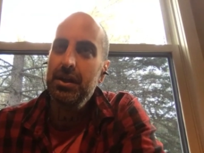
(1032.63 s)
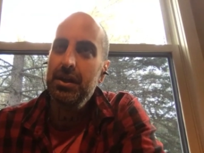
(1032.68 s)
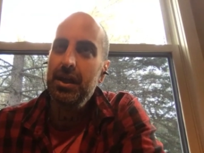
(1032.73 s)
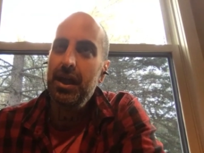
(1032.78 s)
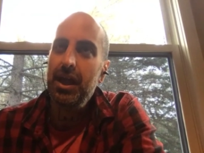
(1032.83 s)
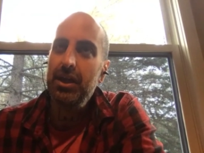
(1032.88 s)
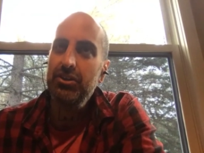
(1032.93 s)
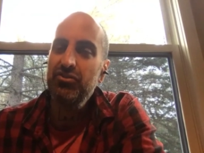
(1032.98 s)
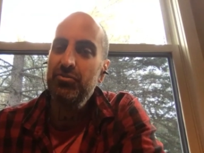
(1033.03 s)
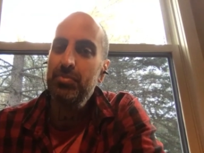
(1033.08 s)

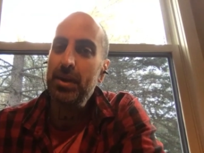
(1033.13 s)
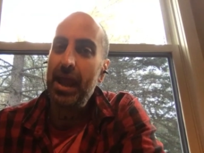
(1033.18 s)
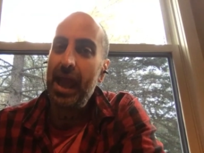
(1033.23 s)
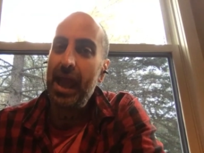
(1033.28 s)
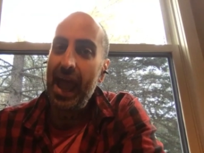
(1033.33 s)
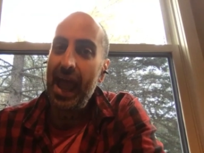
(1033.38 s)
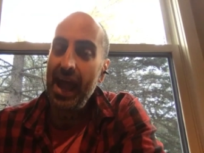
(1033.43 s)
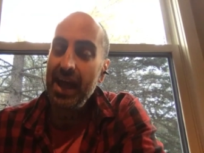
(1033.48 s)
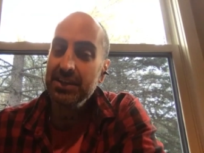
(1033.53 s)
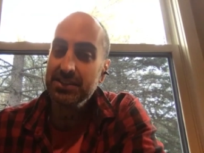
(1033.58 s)
and you've been
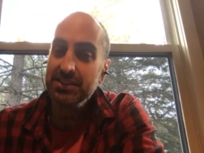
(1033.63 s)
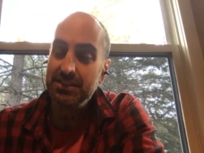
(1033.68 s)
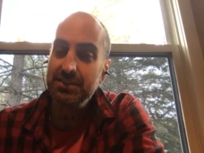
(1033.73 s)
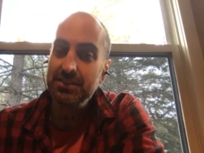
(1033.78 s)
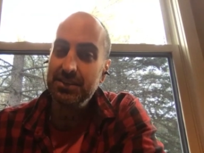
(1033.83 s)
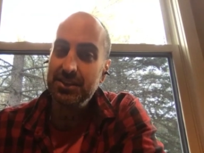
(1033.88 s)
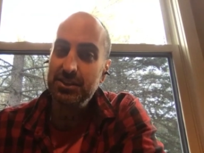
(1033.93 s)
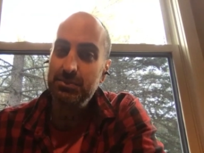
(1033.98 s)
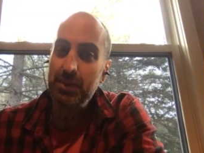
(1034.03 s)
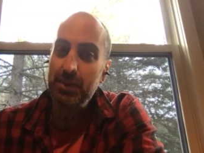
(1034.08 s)
asked
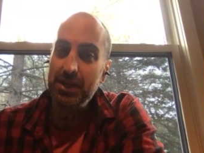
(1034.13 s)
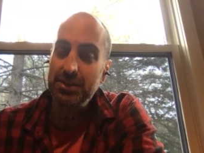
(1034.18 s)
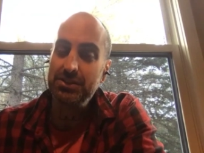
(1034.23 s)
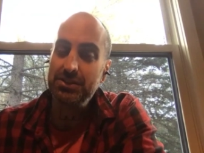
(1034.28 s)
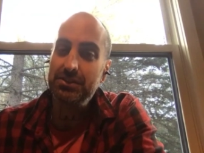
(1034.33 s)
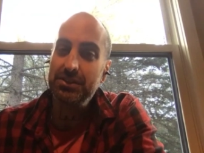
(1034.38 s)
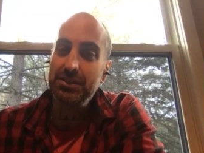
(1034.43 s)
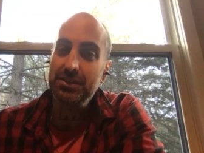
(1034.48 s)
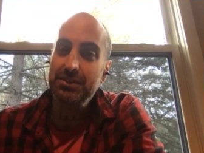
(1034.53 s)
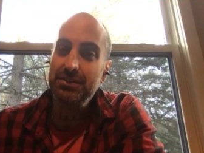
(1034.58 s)

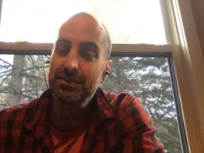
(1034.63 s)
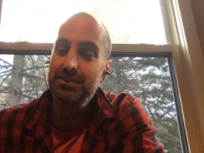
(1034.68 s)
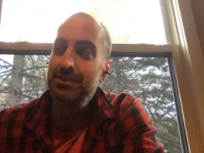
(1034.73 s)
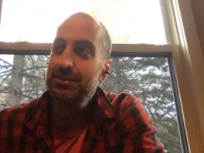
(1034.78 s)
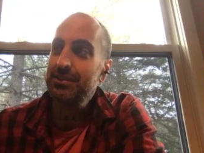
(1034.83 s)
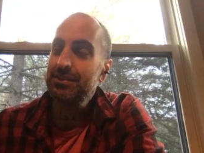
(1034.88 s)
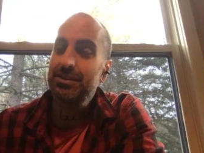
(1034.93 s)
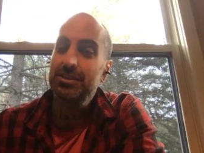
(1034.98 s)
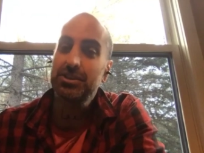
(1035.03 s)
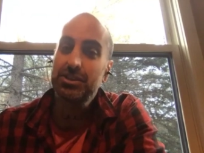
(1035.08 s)
especially
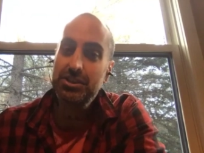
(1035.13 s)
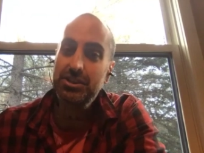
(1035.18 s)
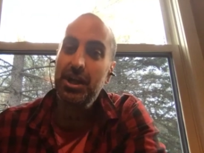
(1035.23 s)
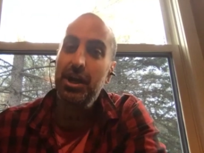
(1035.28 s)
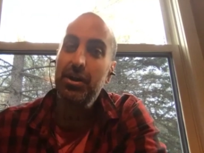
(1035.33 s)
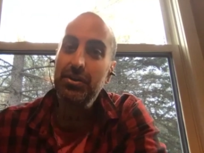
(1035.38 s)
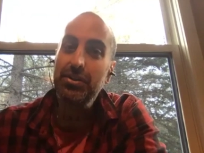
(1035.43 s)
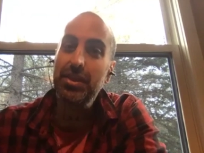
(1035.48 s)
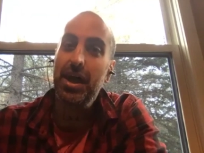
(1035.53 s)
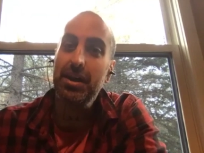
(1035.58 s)
to share
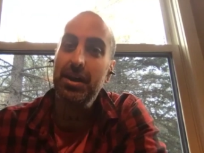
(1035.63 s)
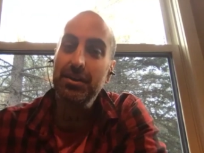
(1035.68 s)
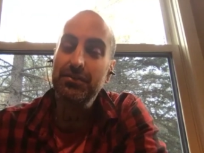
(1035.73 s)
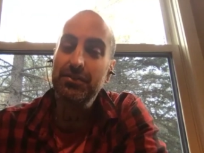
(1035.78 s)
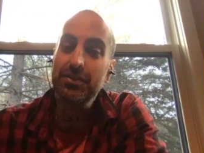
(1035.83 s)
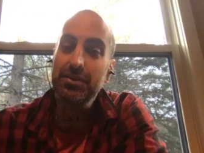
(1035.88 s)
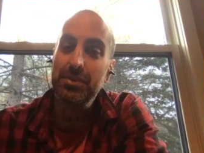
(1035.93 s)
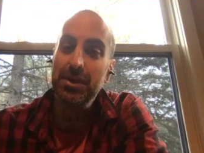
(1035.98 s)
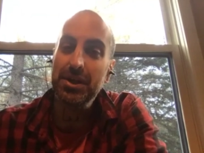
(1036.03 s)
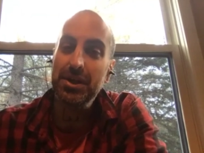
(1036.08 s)
that
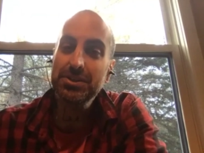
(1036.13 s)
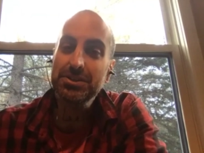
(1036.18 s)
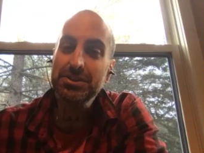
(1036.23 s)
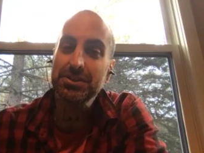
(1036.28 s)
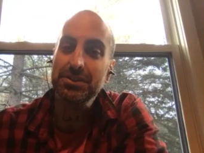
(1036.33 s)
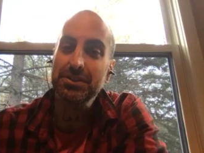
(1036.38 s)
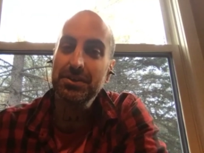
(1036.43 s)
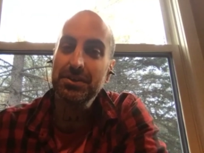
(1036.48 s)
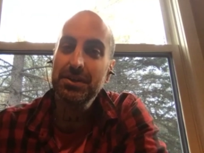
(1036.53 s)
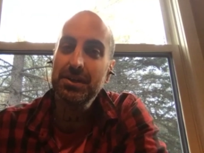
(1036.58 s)

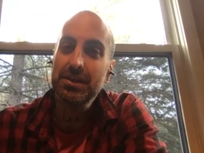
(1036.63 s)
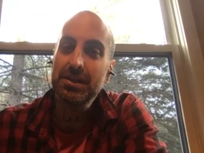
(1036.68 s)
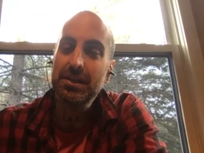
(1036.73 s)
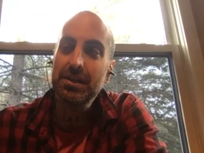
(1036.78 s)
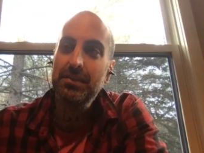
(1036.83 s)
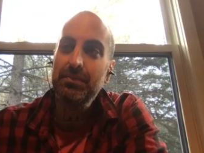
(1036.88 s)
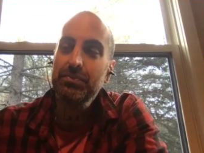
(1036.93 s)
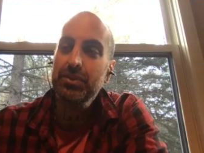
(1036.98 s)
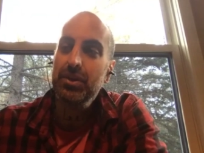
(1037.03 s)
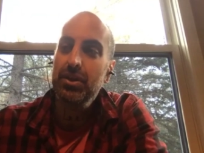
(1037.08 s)
information,
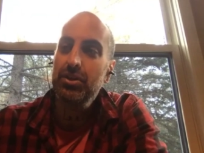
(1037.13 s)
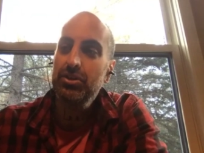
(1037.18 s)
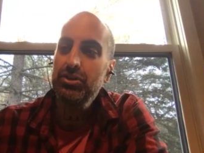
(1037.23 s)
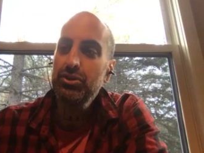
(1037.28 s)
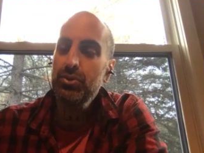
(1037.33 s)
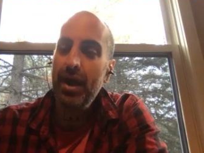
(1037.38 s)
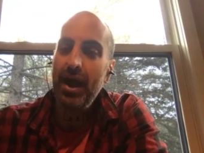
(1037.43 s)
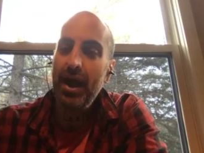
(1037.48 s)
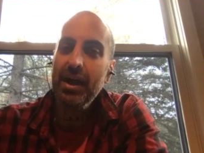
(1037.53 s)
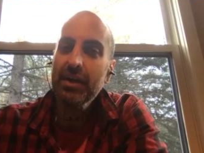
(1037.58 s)
you
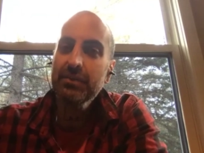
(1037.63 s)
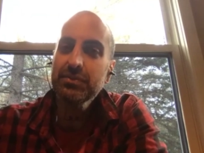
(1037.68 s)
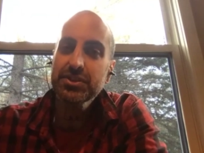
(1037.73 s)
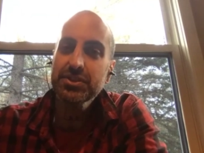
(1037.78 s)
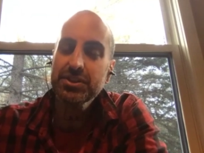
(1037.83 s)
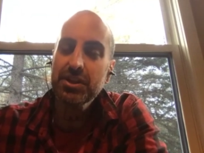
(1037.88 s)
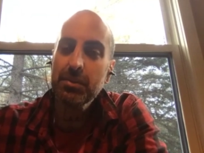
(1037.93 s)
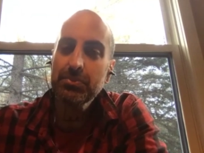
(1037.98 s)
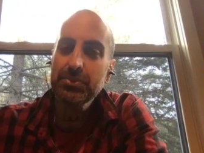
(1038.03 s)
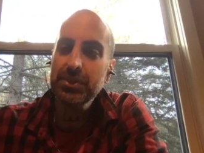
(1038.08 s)
have
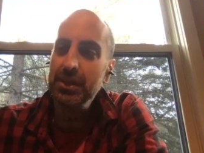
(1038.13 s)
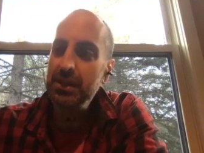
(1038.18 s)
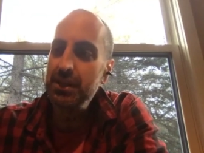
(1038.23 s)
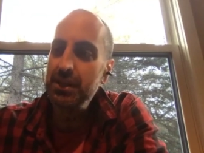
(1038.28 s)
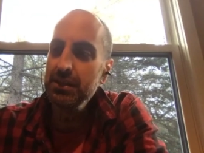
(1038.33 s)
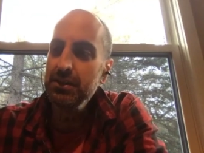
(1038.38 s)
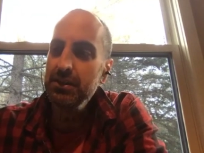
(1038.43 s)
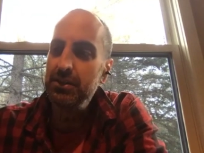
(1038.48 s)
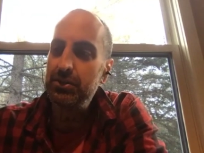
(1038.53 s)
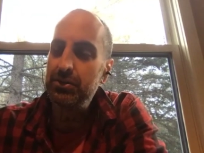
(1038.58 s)
something in
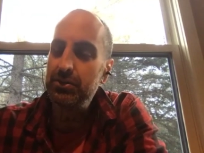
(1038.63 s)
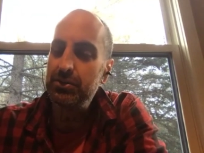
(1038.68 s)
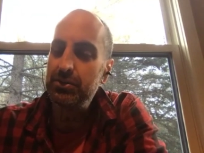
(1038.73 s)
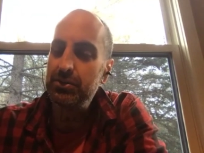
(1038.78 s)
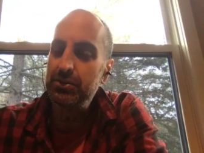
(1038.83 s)
you